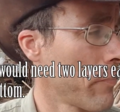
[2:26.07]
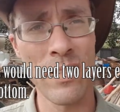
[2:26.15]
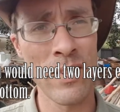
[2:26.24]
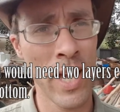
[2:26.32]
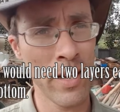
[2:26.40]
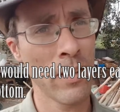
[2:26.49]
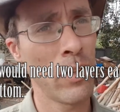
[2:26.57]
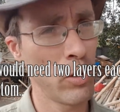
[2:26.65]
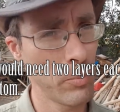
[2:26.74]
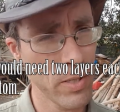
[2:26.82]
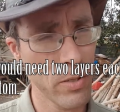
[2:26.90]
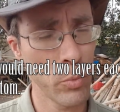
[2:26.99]
None of the
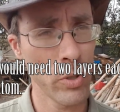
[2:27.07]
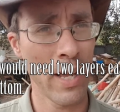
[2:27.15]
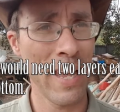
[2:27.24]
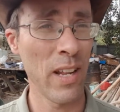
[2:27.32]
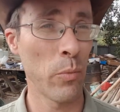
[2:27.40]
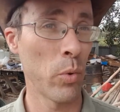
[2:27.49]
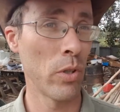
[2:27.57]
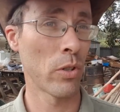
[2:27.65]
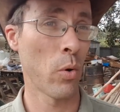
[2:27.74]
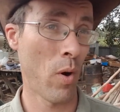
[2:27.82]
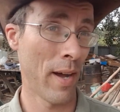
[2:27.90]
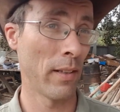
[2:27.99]
long bits of wood I had were
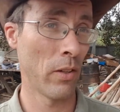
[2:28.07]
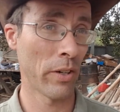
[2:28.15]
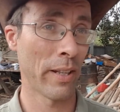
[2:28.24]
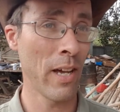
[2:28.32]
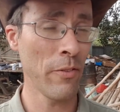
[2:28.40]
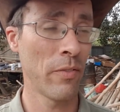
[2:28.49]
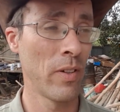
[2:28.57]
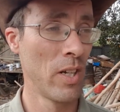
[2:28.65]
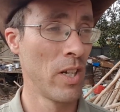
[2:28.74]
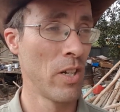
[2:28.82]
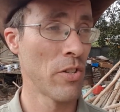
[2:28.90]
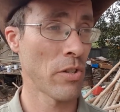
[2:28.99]
quite long enough,
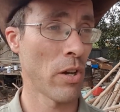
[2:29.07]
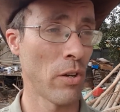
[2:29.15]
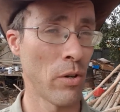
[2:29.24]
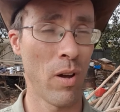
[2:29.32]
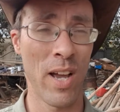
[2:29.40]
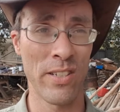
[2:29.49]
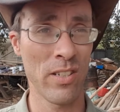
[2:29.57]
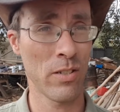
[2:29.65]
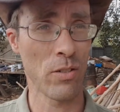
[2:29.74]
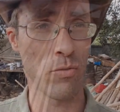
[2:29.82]
so I just